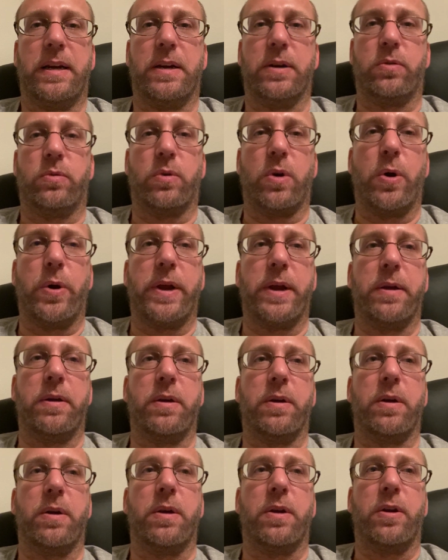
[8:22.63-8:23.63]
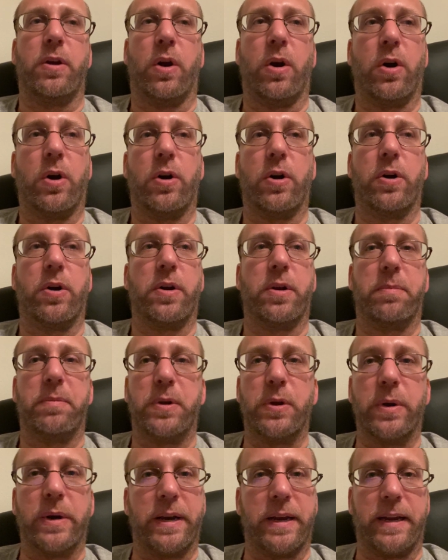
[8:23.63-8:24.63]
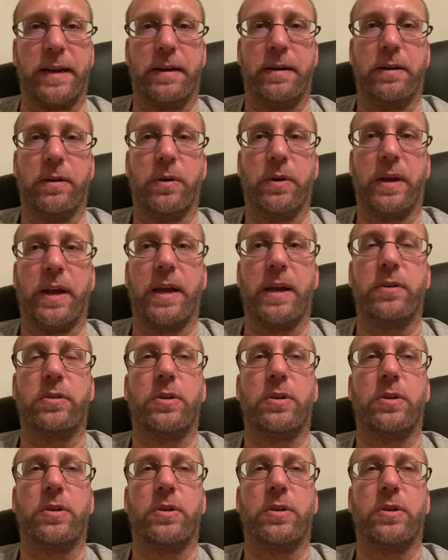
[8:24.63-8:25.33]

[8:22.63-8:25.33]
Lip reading: growing herd immunity, okay?